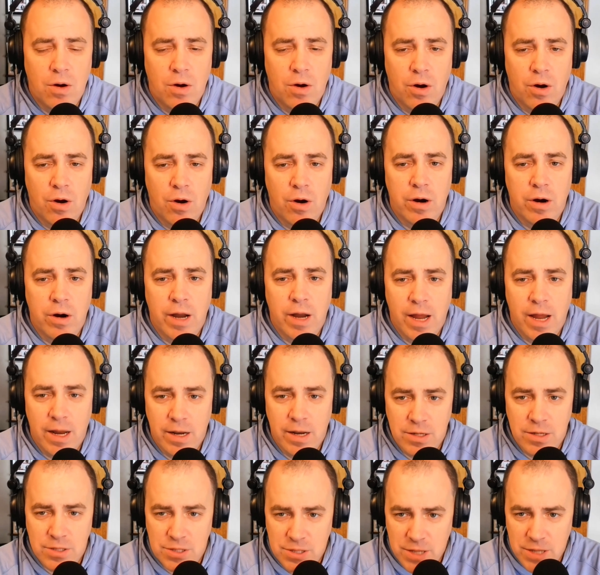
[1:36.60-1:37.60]
are a
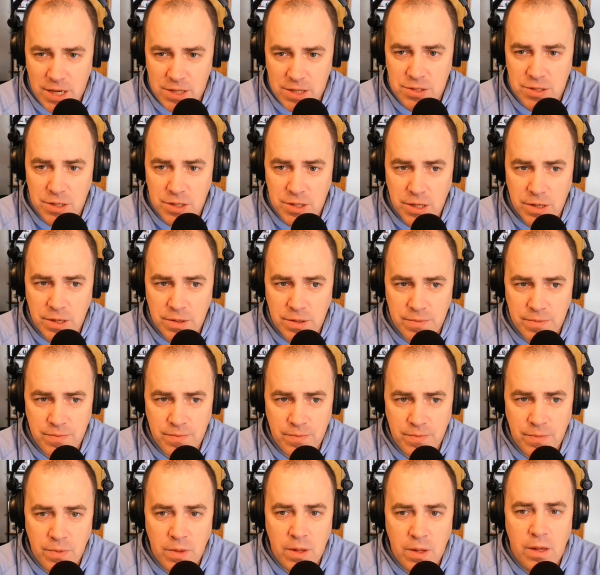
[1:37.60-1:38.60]
necessity.
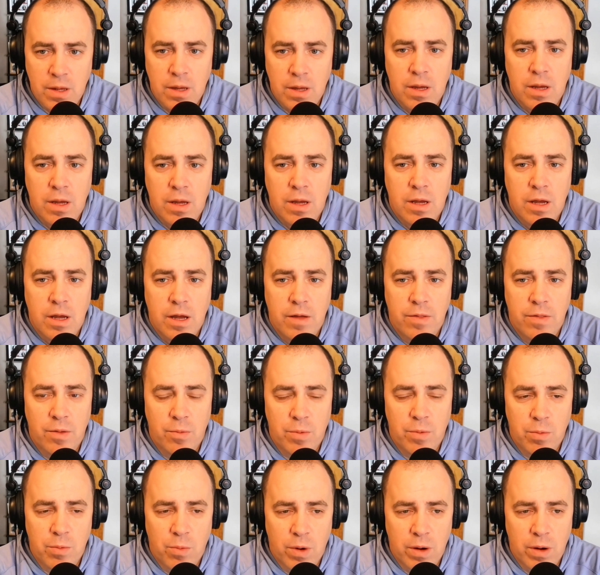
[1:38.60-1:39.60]
And
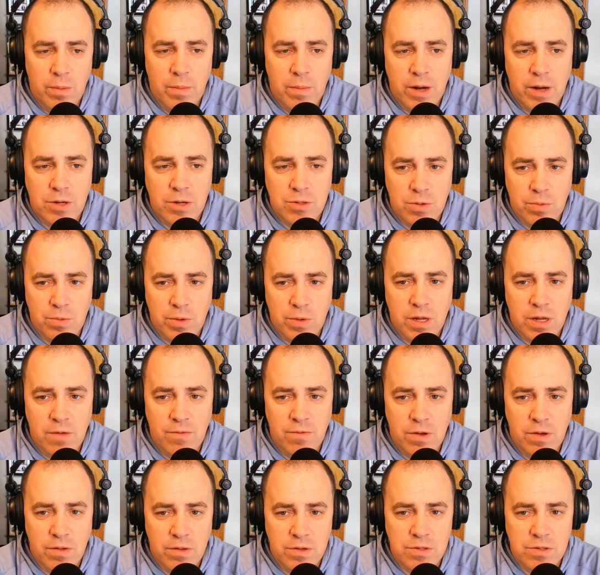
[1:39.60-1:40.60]
that we want to make sure we're
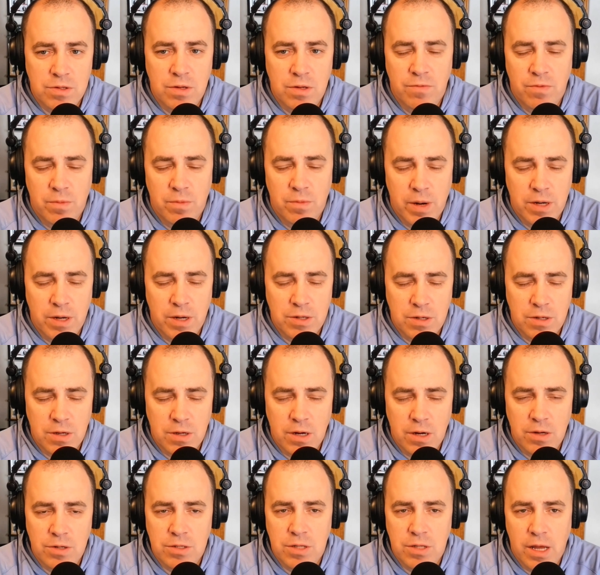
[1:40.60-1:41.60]
giving you this information
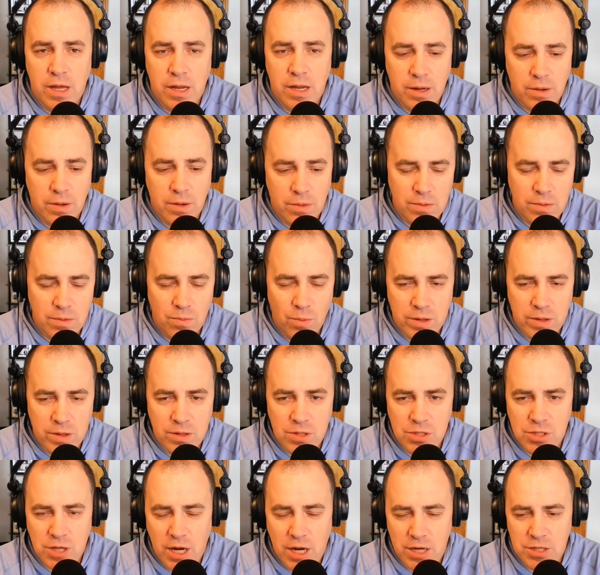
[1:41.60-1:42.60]
and understanding what
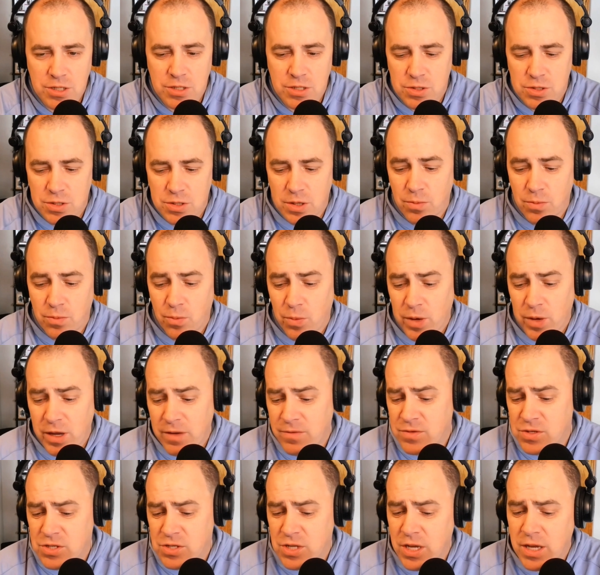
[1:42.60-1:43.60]
discussions that
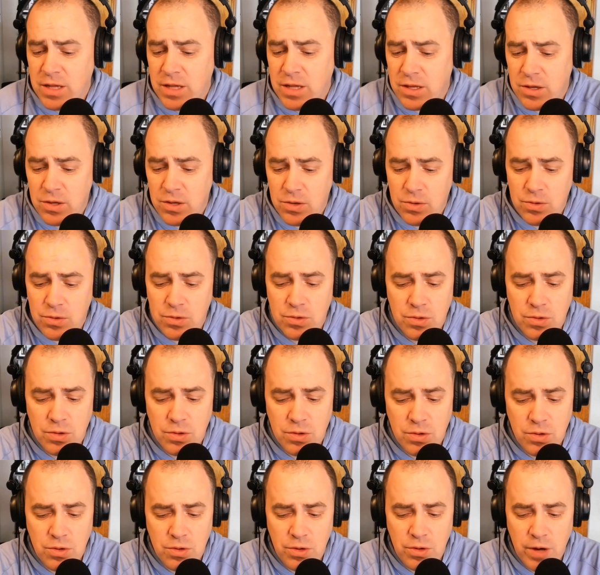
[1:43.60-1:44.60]
we've seen that you
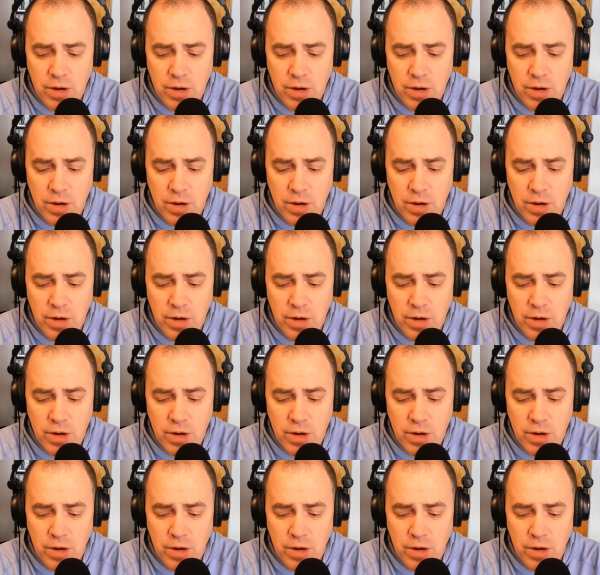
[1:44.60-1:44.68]
could